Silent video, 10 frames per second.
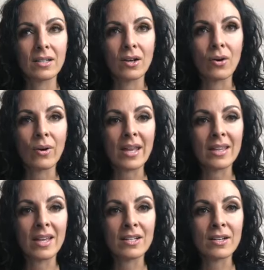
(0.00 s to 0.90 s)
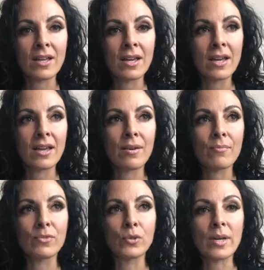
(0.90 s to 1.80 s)
and then
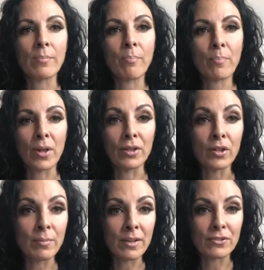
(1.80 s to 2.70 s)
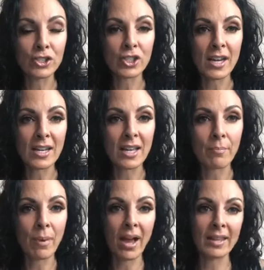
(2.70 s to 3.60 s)
doing a little bit of
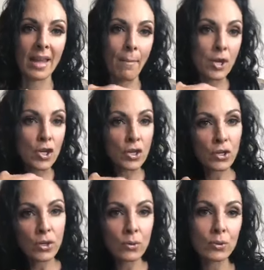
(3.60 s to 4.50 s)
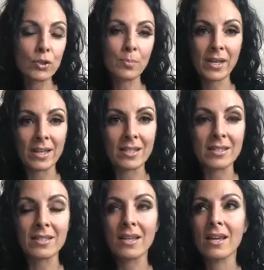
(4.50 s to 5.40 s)
shading behind that huge
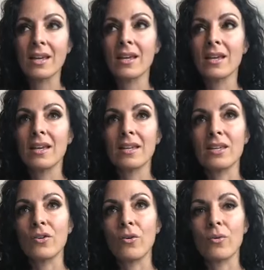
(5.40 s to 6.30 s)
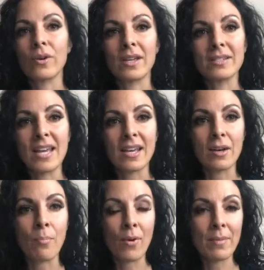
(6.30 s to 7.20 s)
piece, can take
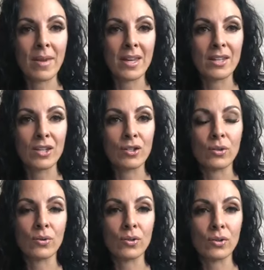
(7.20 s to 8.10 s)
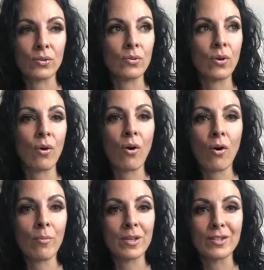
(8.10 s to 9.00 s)
an appointment, and then you go
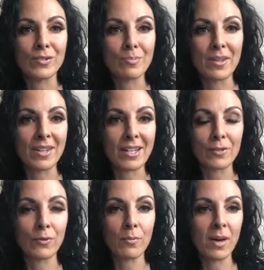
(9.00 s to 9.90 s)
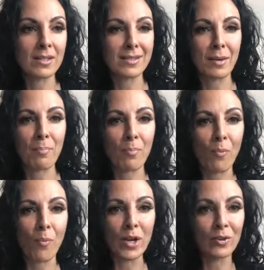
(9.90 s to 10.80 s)
home and you spend the next few months
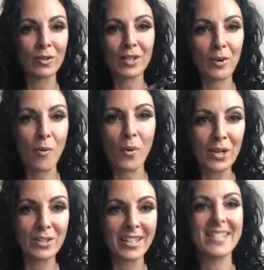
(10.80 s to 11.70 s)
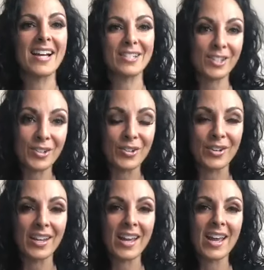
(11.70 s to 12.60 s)
weirdly
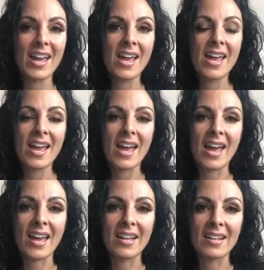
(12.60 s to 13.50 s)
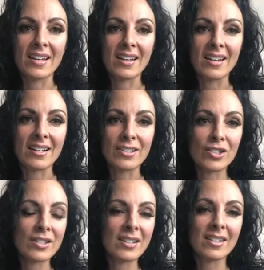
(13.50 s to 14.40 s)
tattooed. And it's
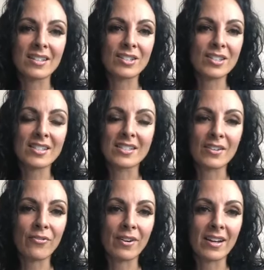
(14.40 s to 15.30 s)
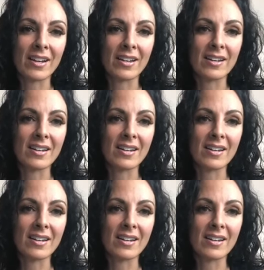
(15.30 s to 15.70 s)
just a different